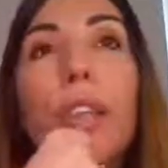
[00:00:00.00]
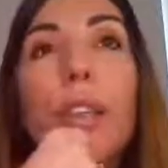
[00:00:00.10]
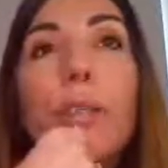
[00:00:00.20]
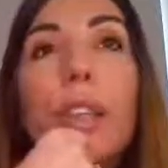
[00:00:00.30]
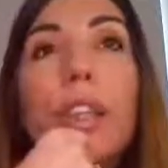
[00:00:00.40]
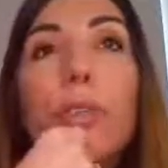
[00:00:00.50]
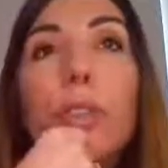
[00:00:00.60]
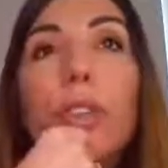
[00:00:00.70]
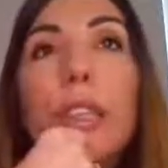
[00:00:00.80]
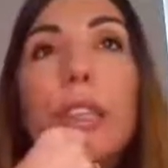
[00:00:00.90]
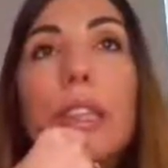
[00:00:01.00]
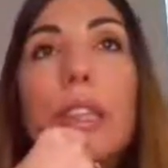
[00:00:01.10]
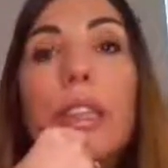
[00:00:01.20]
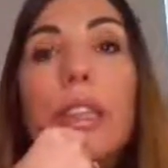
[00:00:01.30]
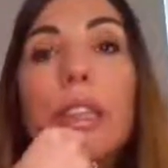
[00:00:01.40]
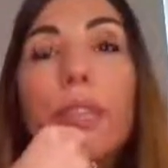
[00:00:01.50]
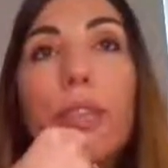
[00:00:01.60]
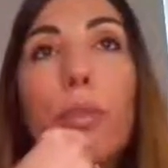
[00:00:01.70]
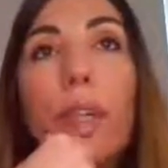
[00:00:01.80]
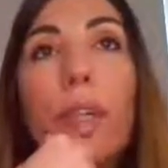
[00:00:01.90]
okay, we need to address this in a
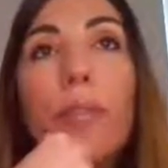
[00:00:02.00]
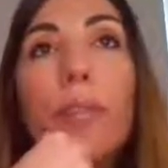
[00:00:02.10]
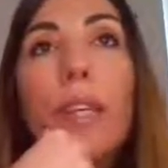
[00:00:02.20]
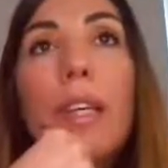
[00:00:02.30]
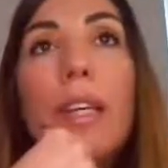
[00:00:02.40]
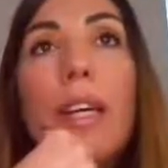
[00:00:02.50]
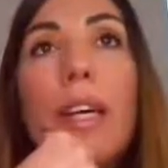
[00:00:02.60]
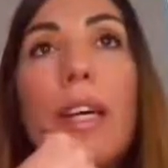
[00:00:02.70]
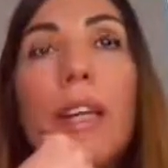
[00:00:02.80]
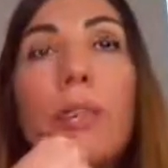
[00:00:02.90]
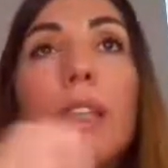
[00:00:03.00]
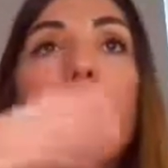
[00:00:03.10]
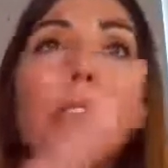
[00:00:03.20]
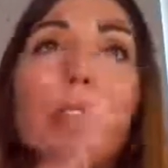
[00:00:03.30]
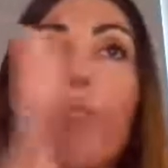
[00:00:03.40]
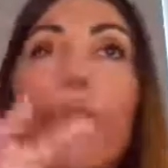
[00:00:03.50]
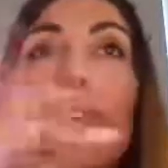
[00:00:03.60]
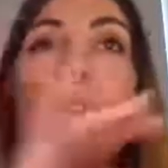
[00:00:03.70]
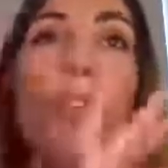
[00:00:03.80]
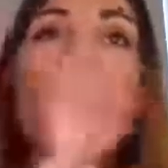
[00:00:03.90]
different way. And we start
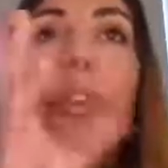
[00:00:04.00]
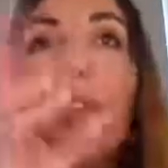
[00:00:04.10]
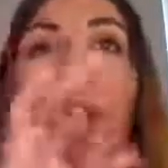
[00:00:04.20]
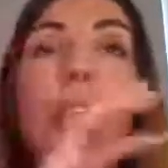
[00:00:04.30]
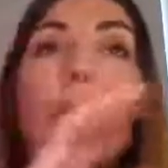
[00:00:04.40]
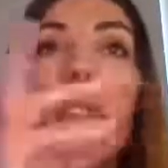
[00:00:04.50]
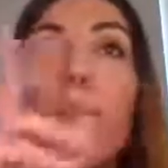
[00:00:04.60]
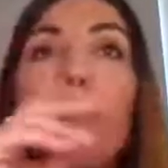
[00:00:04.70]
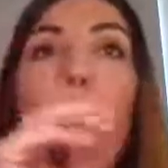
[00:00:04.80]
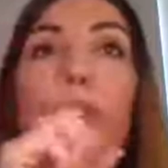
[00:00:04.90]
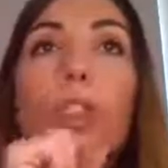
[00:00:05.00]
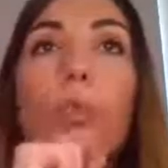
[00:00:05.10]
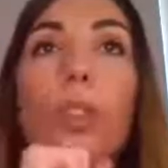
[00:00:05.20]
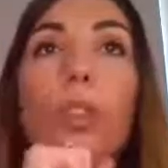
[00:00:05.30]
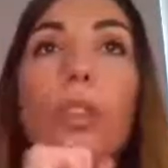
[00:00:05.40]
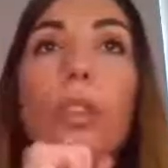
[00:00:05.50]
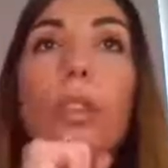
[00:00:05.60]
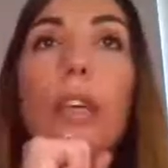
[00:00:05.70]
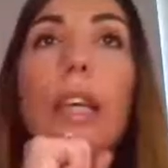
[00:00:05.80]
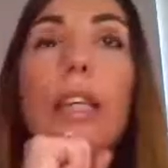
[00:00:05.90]
to think, what should we
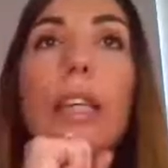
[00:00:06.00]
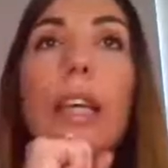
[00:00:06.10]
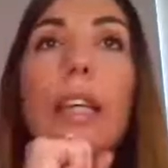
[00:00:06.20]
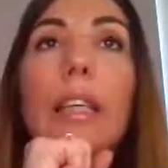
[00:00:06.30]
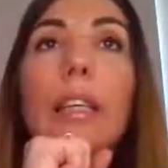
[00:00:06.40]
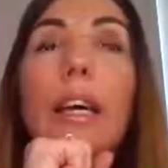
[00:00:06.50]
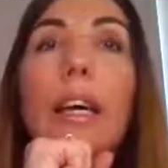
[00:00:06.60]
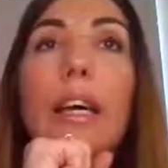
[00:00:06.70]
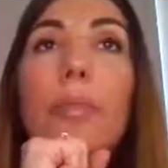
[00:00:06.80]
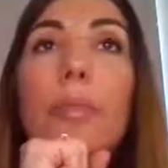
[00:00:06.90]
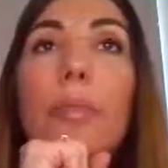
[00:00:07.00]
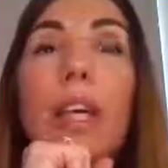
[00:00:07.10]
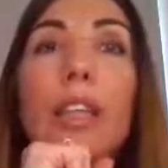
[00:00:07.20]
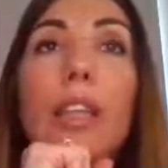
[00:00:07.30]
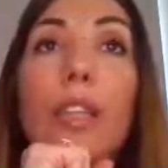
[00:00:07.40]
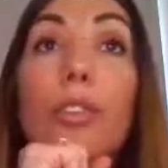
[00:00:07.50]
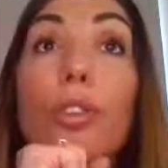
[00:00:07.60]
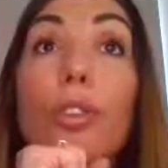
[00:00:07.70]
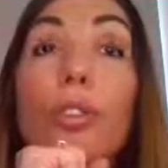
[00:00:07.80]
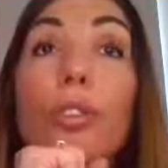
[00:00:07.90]
do? And then I start
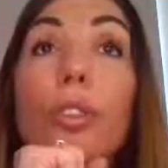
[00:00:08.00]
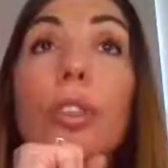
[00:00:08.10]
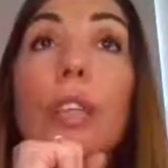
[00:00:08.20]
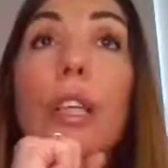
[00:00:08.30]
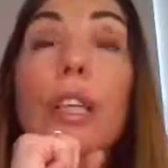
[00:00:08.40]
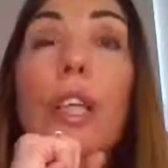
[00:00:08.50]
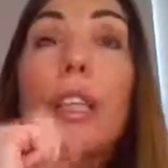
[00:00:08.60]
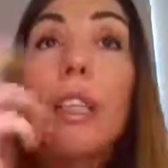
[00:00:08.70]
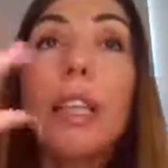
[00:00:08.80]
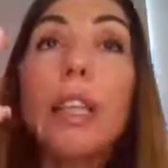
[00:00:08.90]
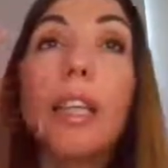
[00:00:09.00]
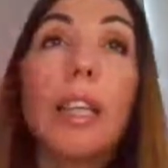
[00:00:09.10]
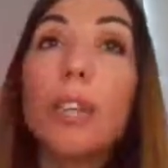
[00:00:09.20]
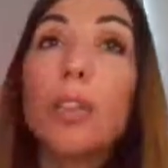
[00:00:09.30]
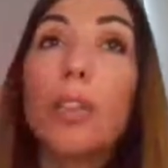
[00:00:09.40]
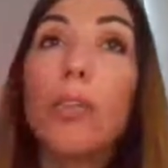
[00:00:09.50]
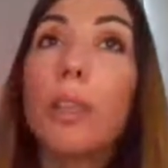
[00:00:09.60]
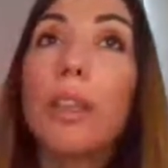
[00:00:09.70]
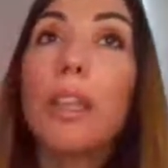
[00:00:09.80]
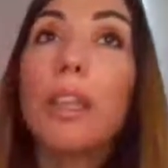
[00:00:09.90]
to use a technique that I saw
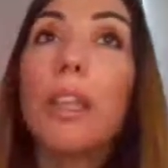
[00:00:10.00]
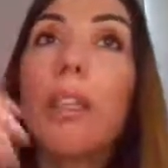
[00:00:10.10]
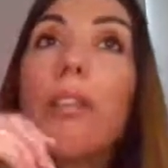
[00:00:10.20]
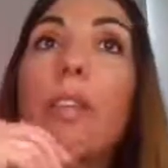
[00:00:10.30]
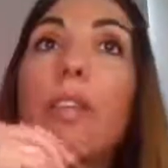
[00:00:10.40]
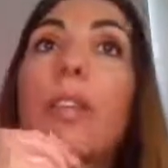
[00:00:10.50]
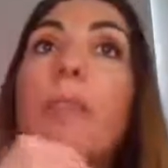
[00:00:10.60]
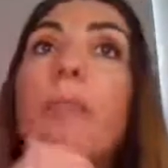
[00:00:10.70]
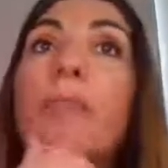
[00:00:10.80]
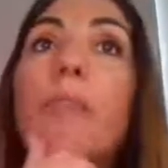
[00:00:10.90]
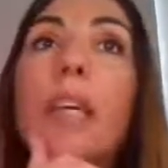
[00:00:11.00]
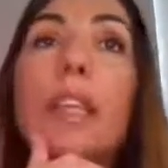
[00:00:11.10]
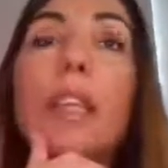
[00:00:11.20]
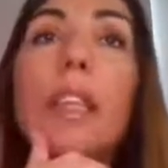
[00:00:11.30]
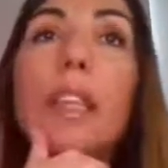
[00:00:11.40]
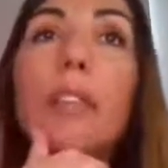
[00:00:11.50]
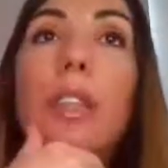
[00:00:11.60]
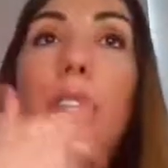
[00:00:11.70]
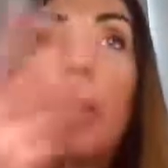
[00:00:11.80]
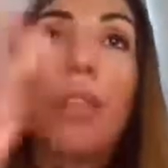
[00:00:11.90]
with Tina Davis. Tina
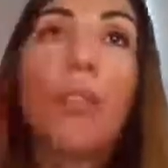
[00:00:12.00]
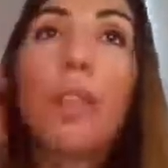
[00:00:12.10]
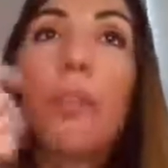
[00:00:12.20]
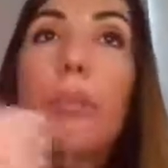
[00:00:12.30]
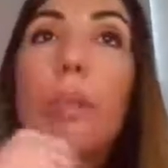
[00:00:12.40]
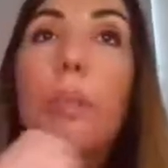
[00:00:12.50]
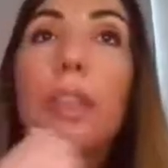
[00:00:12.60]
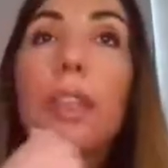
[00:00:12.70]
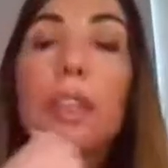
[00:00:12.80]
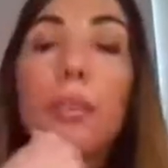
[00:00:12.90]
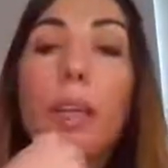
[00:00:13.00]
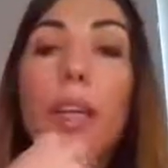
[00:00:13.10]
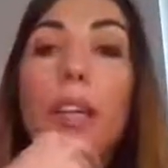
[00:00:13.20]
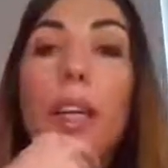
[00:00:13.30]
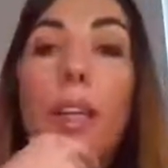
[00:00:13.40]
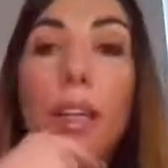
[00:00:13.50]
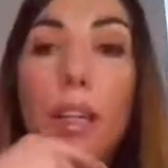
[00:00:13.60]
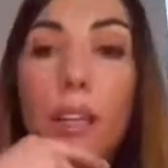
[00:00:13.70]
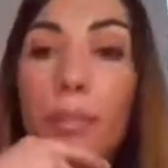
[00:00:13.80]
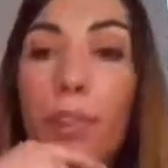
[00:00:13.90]
Davis, I use her pigments as well, and I
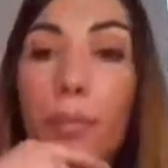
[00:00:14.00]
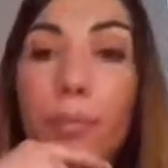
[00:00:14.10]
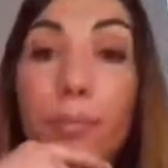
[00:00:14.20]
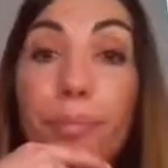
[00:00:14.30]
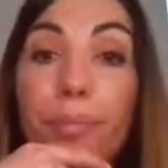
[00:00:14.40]
love them.